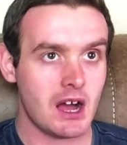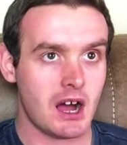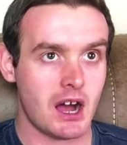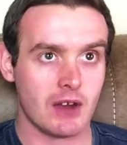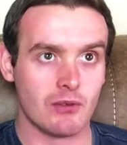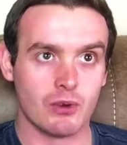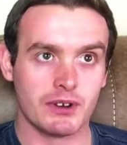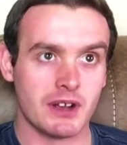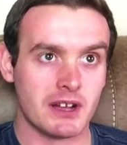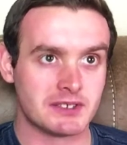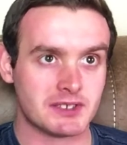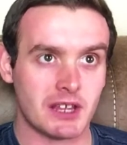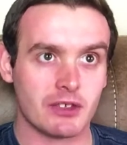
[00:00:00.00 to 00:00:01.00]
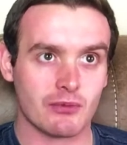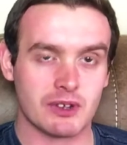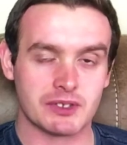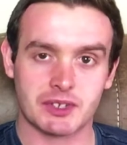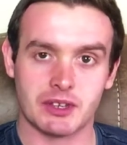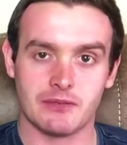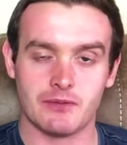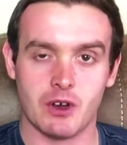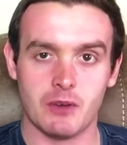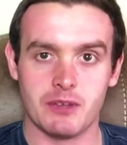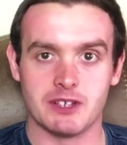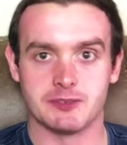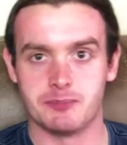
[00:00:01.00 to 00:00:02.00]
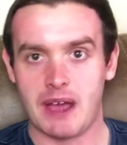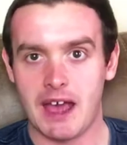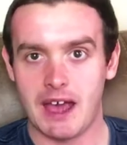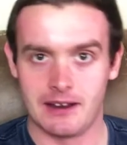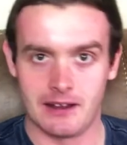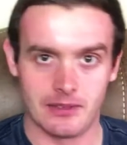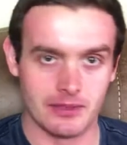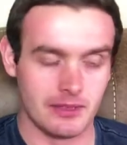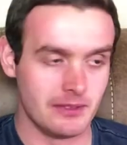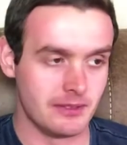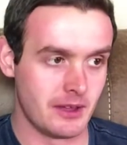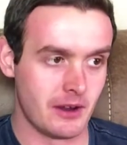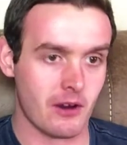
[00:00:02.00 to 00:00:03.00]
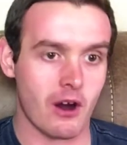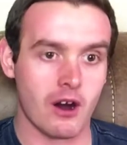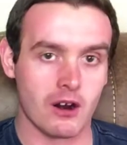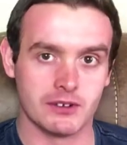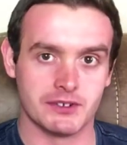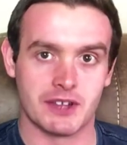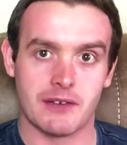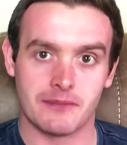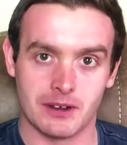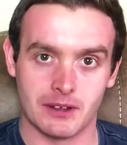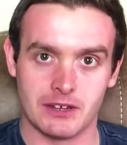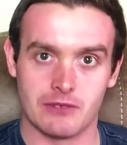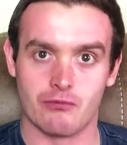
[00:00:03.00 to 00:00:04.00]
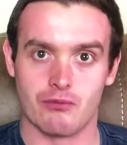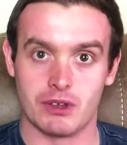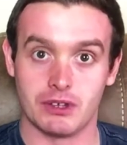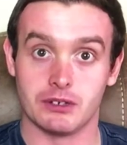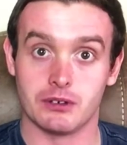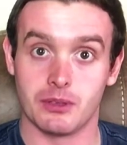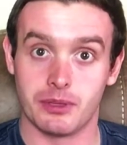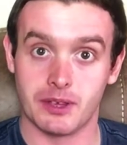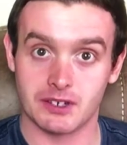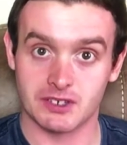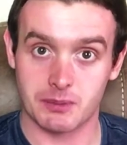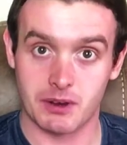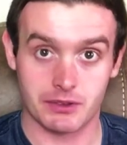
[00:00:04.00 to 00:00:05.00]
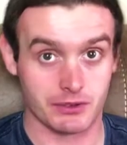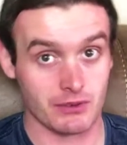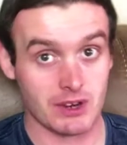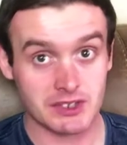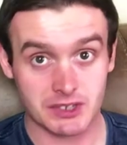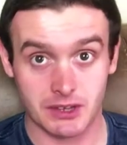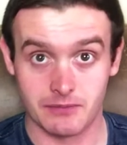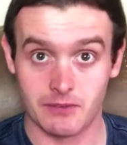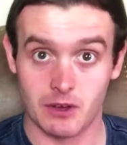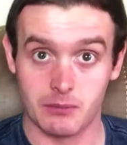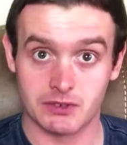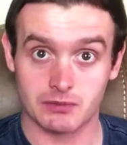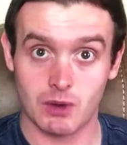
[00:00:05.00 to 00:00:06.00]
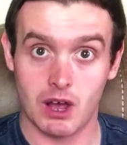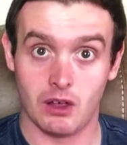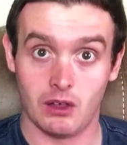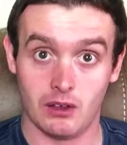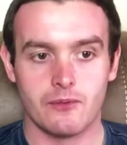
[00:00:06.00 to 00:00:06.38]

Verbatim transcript: I would not say the rest of the film is bad there are definitely really good things about the rest of the film as well.